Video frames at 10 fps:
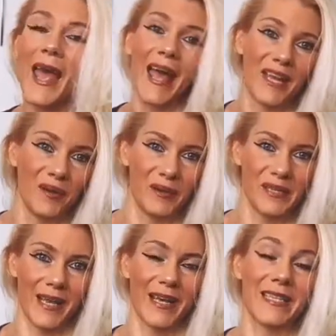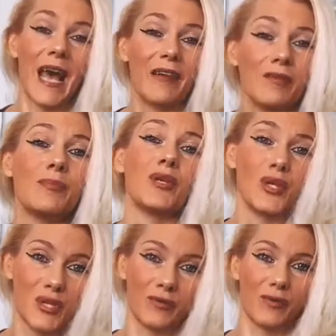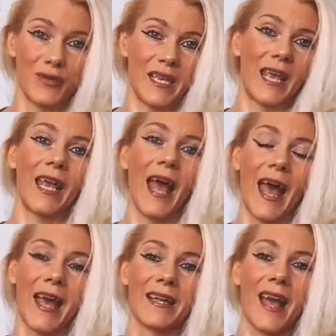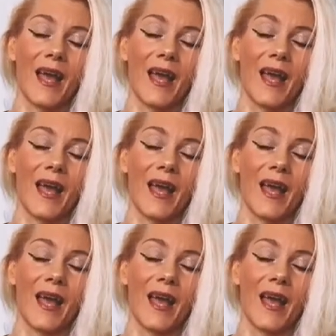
Anyways, guys, have a beautiful day and